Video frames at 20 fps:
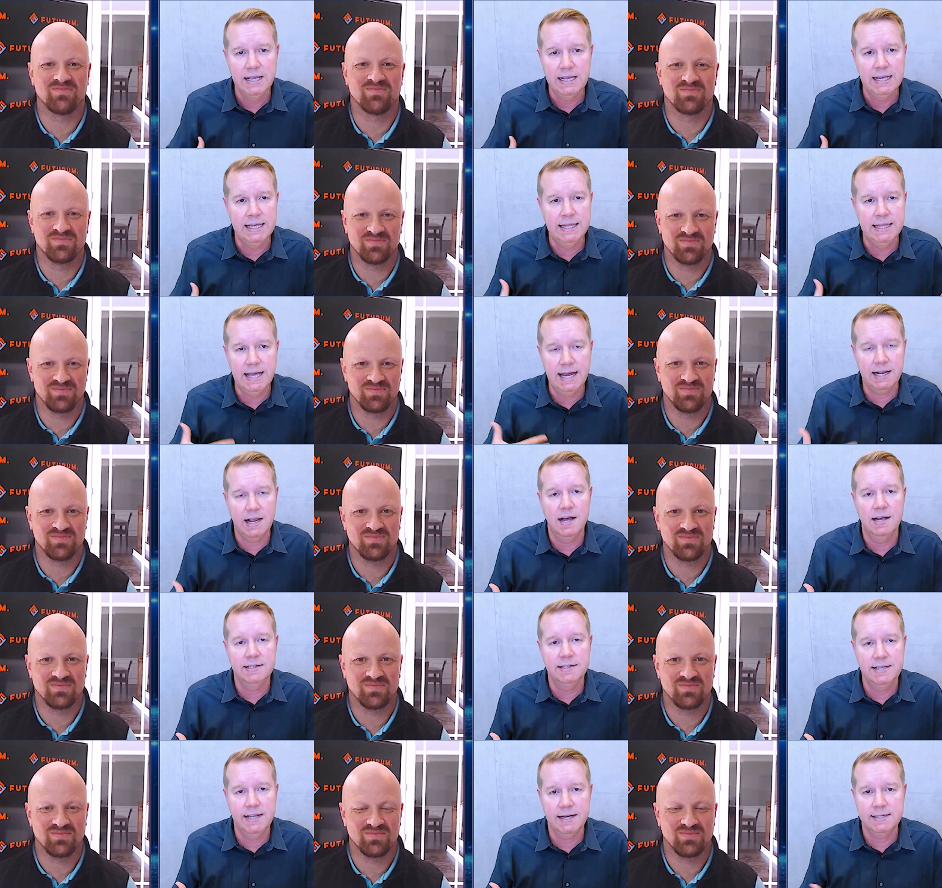Speaker 1: In that
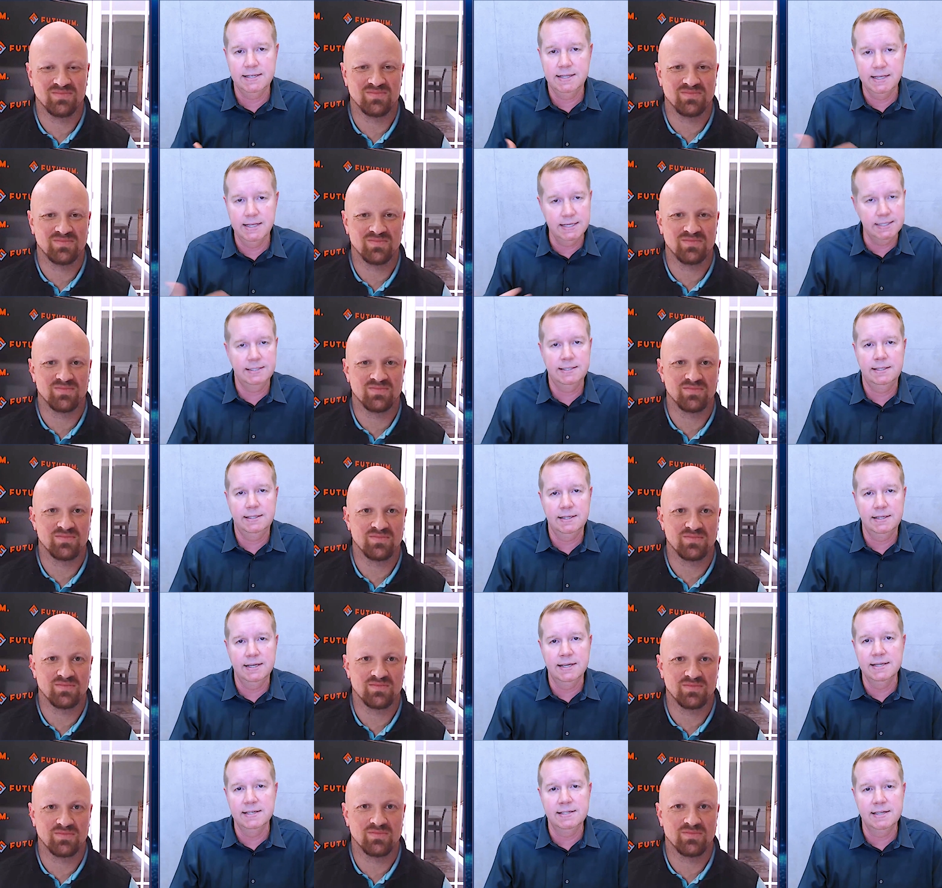context, this
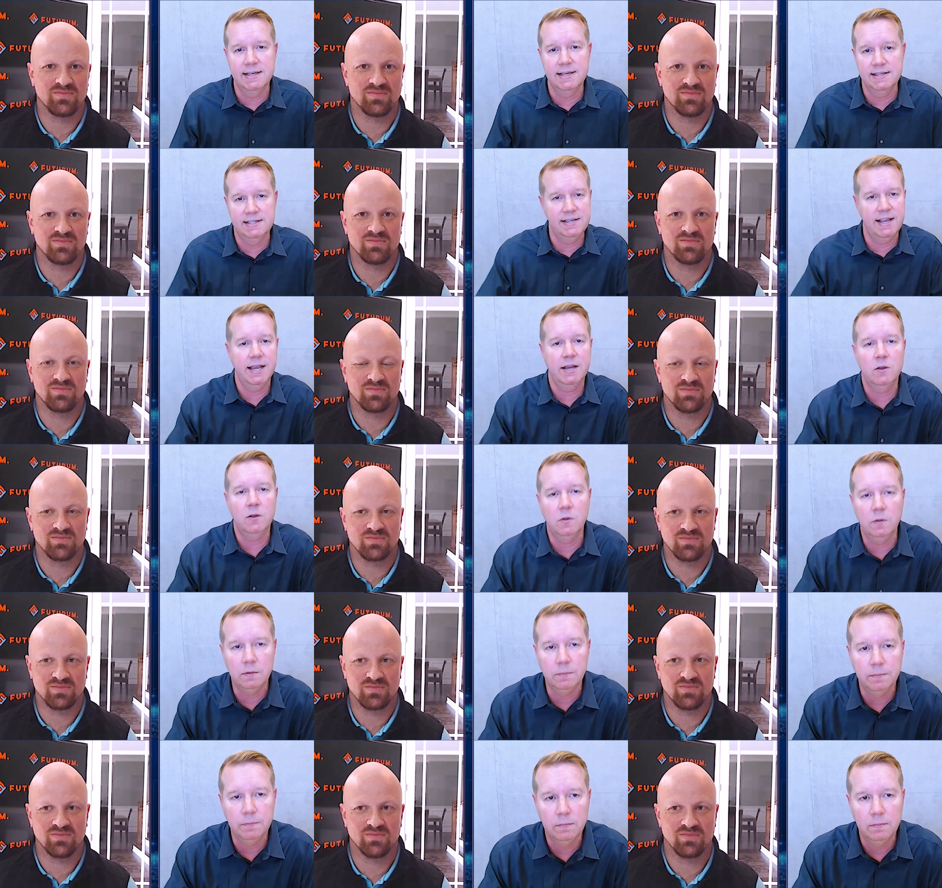is a
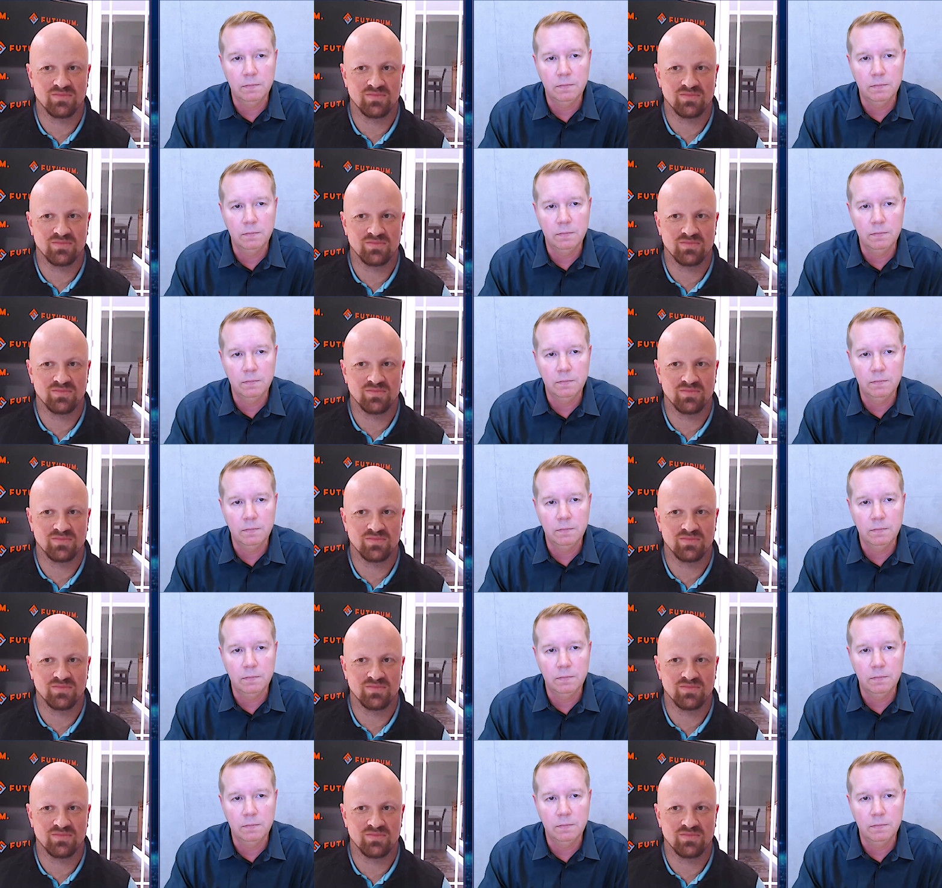cycle